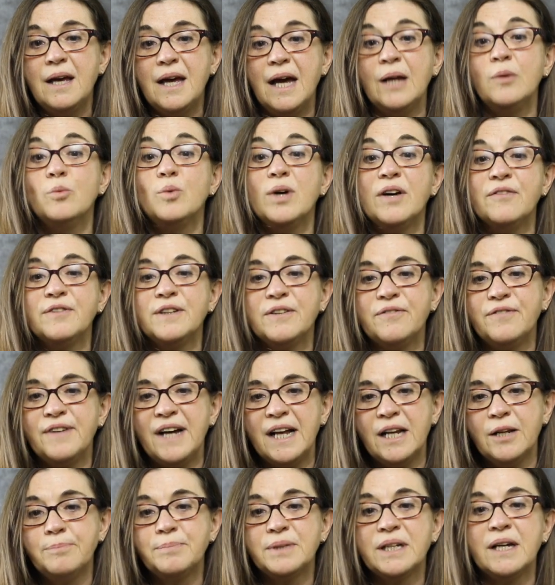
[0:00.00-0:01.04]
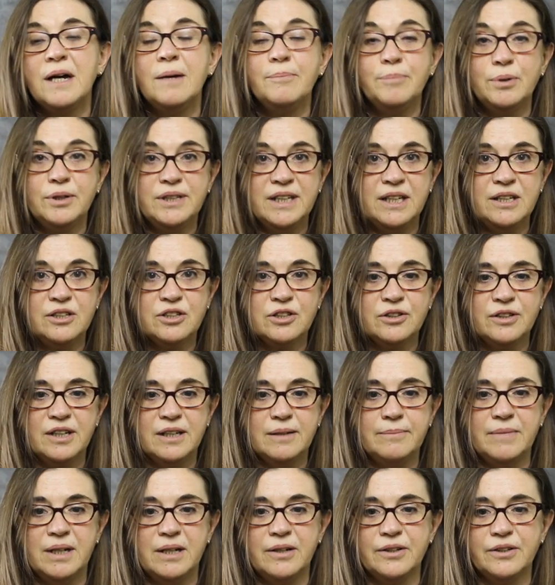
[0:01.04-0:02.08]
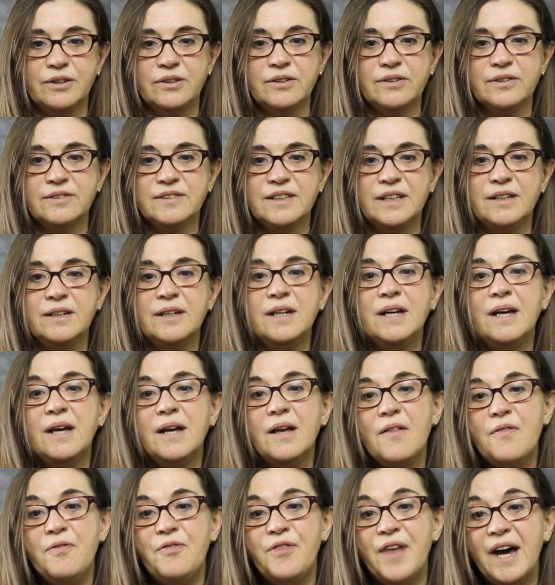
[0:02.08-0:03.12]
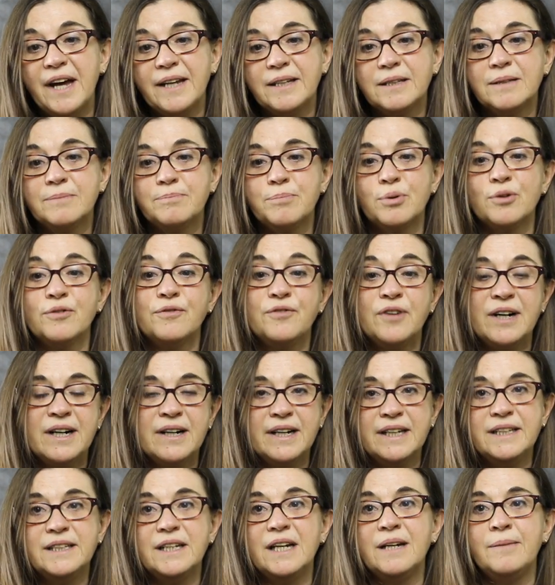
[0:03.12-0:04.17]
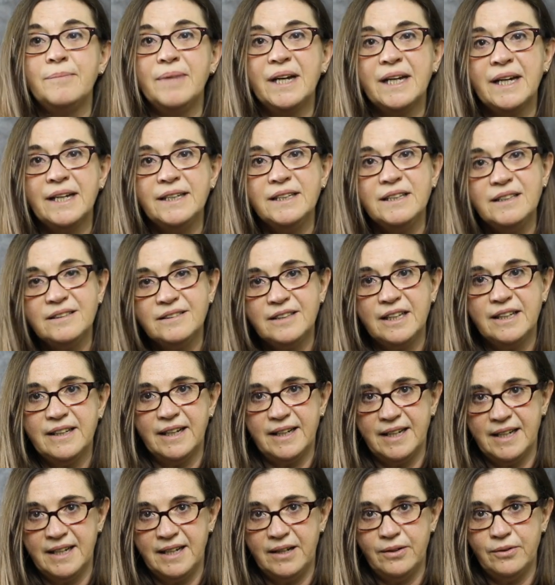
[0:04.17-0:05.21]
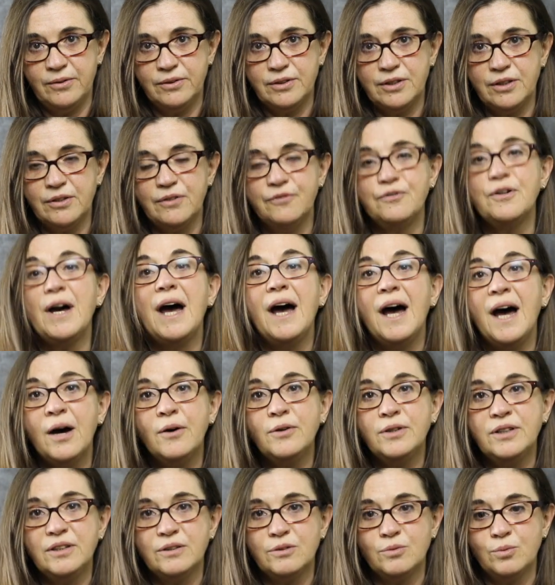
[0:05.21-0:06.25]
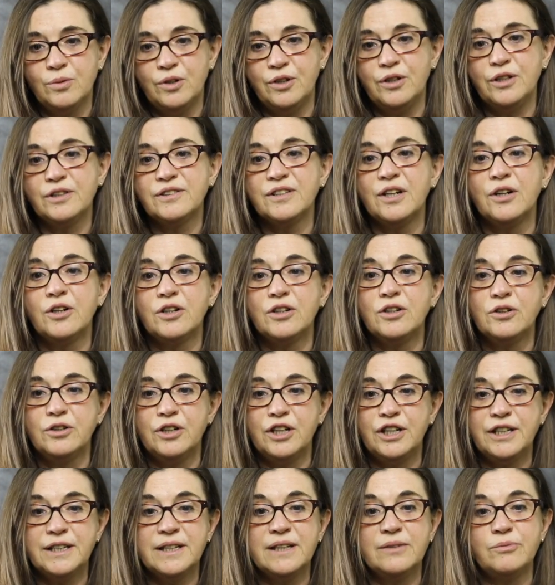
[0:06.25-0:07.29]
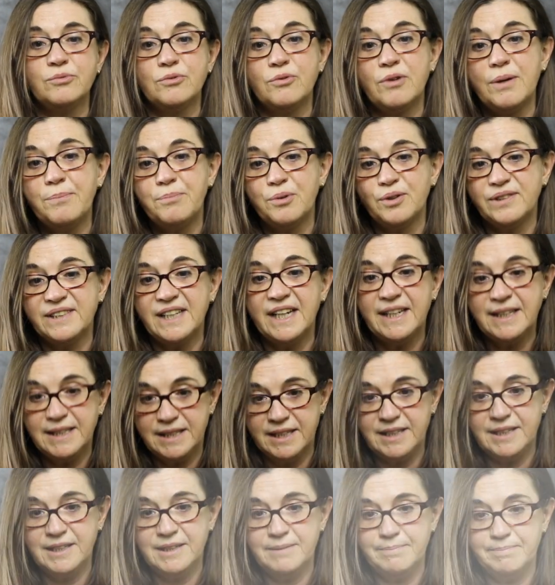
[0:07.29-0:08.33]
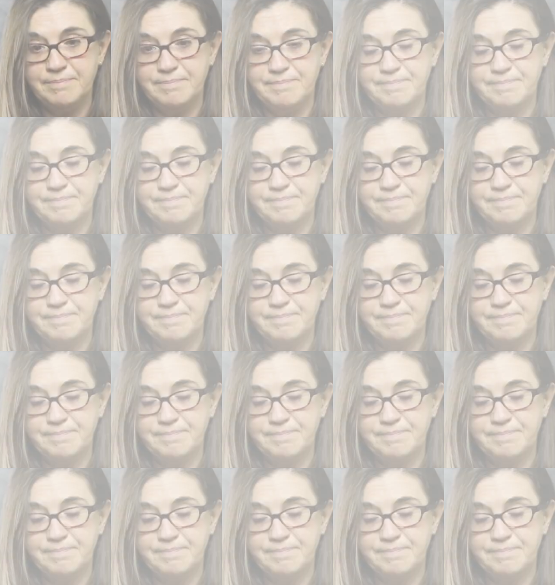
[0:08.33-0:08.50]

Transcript: And we have developed computational models that provide a mechanistic account of how these words are learned and represented.